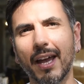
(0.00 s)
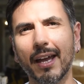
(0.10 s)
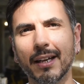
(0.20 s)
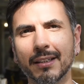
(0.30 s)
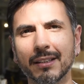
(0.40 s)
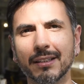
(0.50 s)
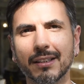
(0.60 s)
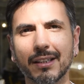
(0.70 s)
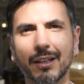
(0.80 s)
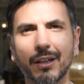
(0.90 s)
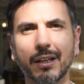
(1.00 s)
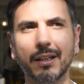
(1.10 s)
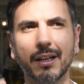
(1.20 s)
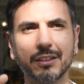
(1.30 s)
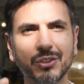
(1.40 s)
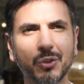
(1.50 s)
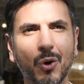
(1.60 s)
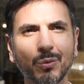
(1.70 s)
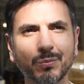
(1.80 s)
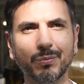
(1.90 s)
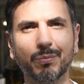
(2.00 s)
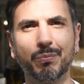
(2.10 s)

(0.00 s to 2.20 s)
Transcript: and HustleCon